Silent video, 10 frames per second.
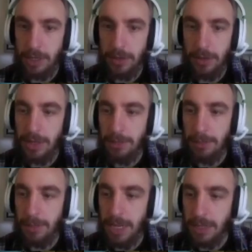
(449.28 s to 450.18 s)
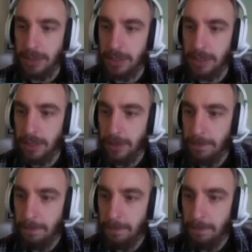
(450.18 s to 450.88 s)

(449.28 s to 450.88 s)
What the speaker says: I don't know what that means.